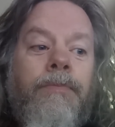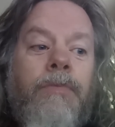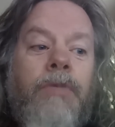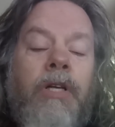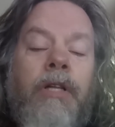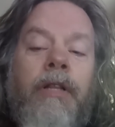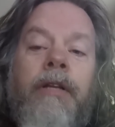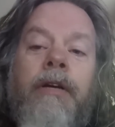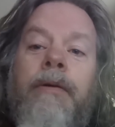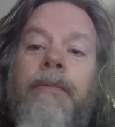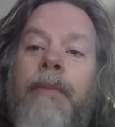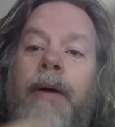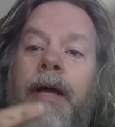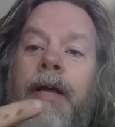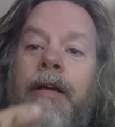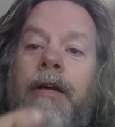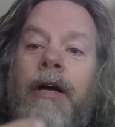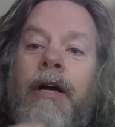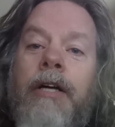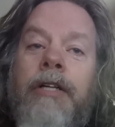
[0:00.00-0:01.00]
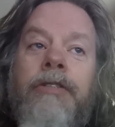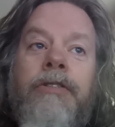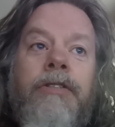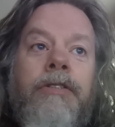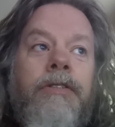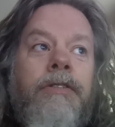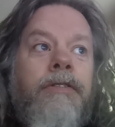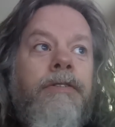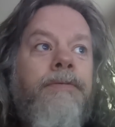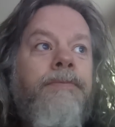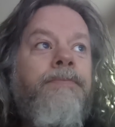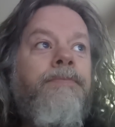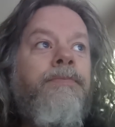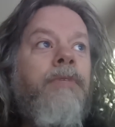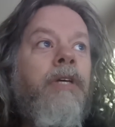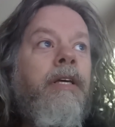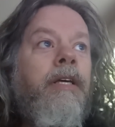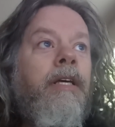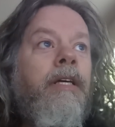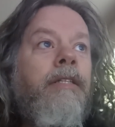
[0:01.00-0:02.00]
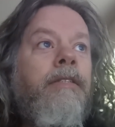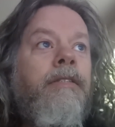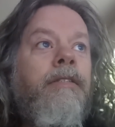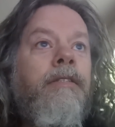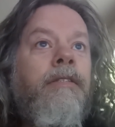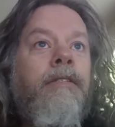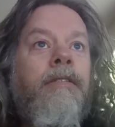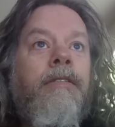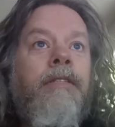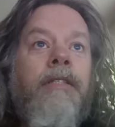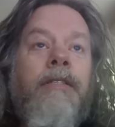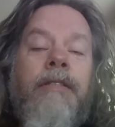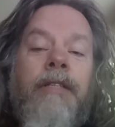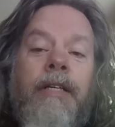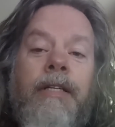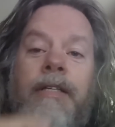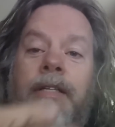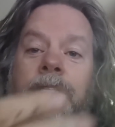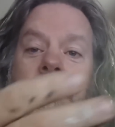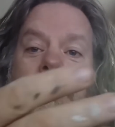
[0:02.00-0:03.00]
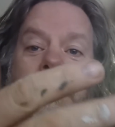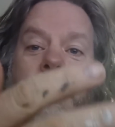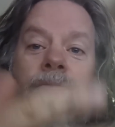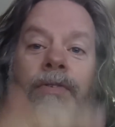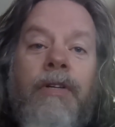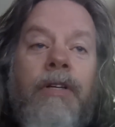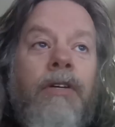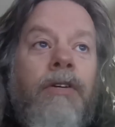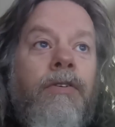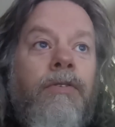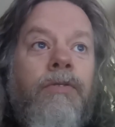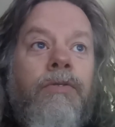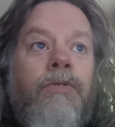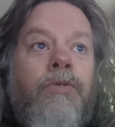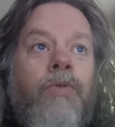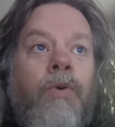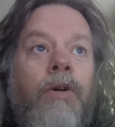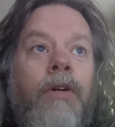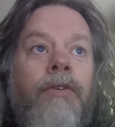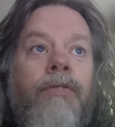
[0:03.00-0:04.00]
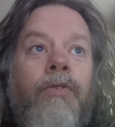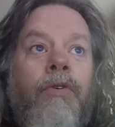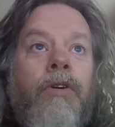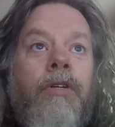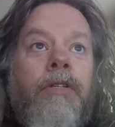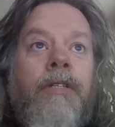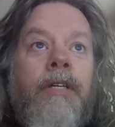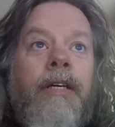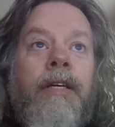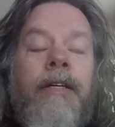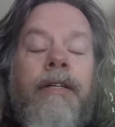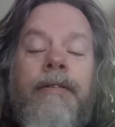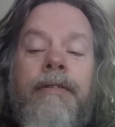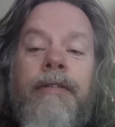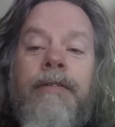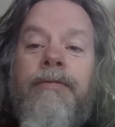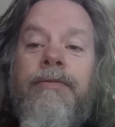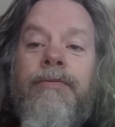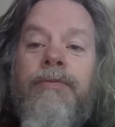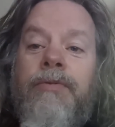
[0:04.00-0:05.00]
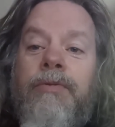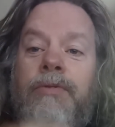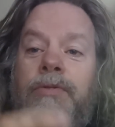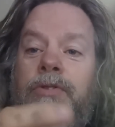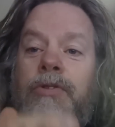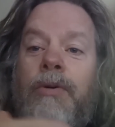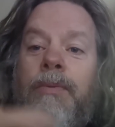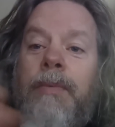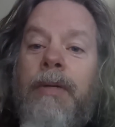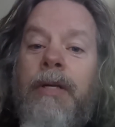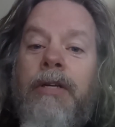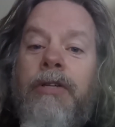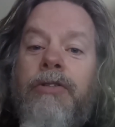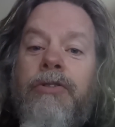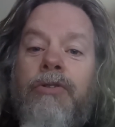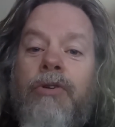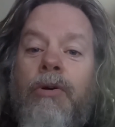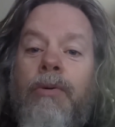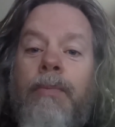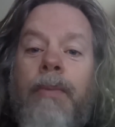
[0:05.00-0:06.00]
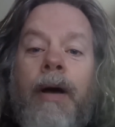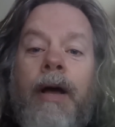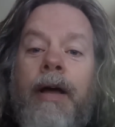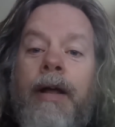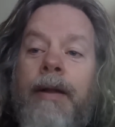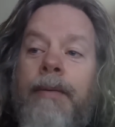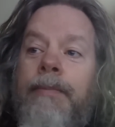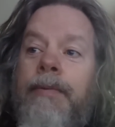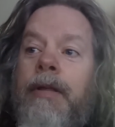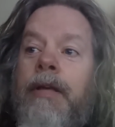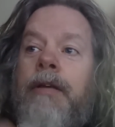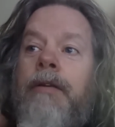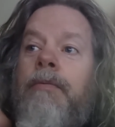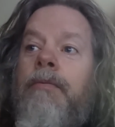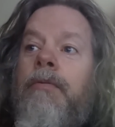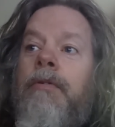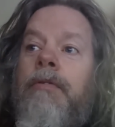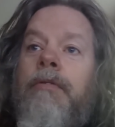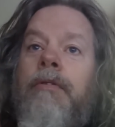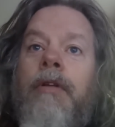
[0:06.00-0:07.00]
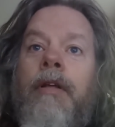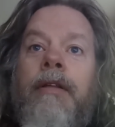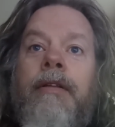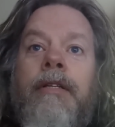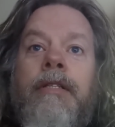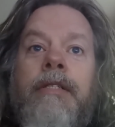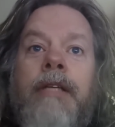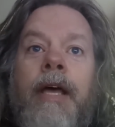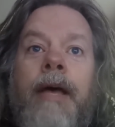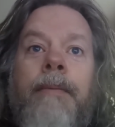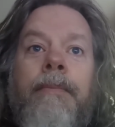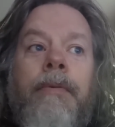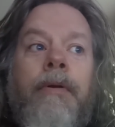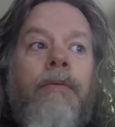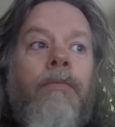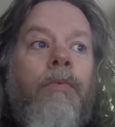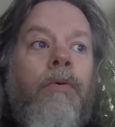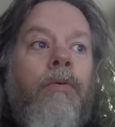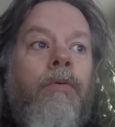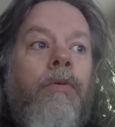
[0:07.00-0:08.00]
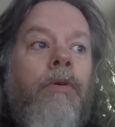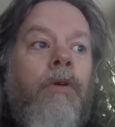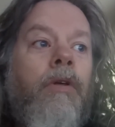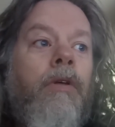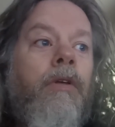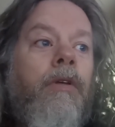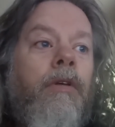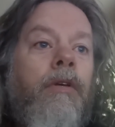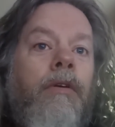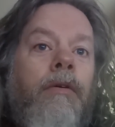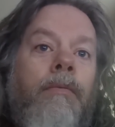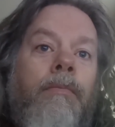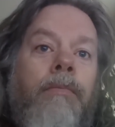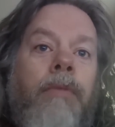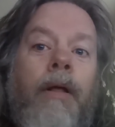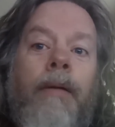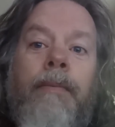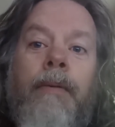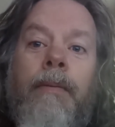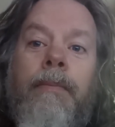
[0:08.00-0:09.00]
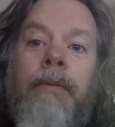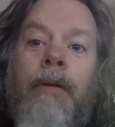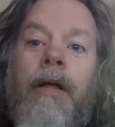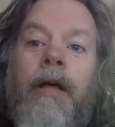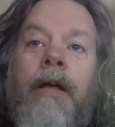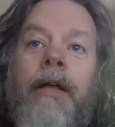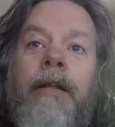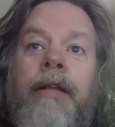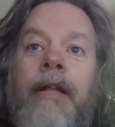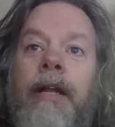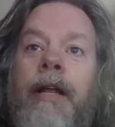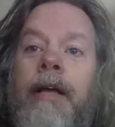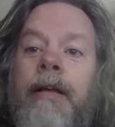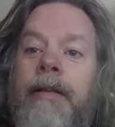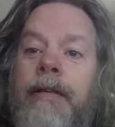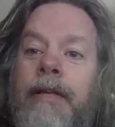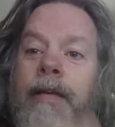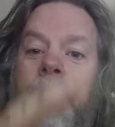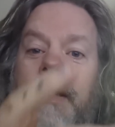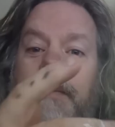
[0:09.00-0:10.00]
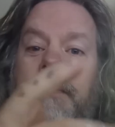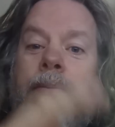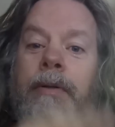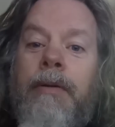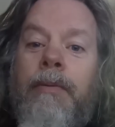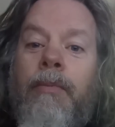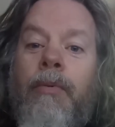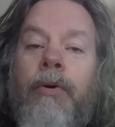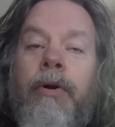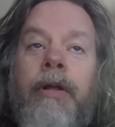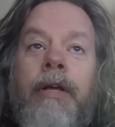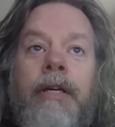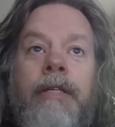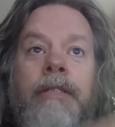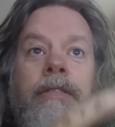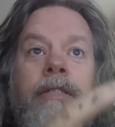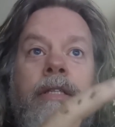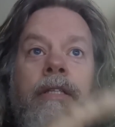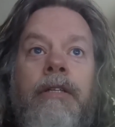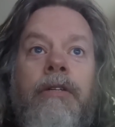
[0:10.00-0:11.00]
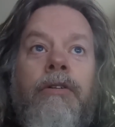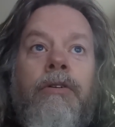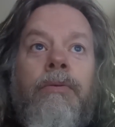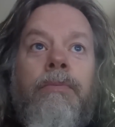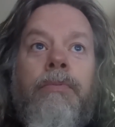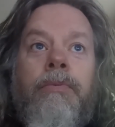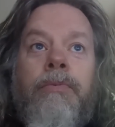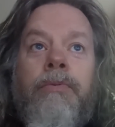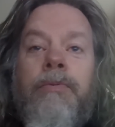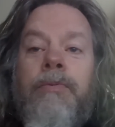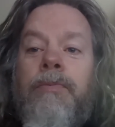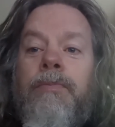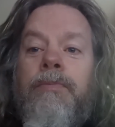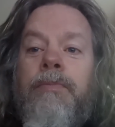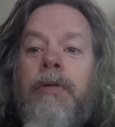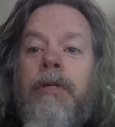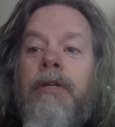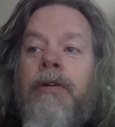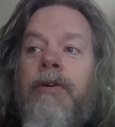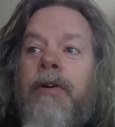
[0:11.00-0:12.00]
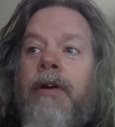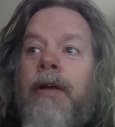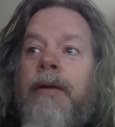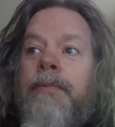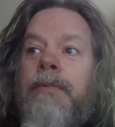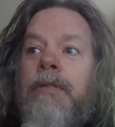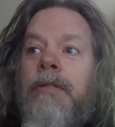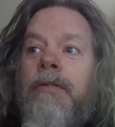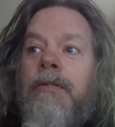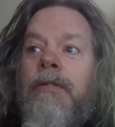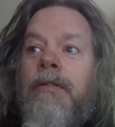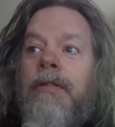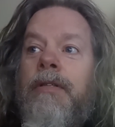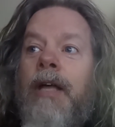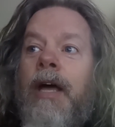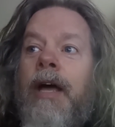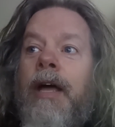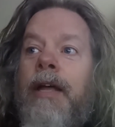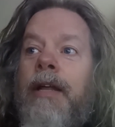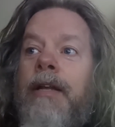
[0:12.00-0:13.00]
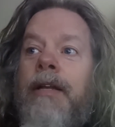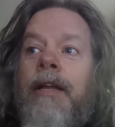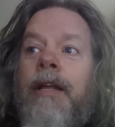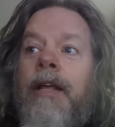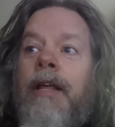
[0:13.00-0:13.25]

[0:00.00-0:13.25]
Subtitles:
clear my conscience, I guess, is because I did this video in 2014. And so many years go by and I'm thinking, well, nothing's happening. Well, blah, blah, blah. And then I get up in the morning, I see the new Billy Graham's died,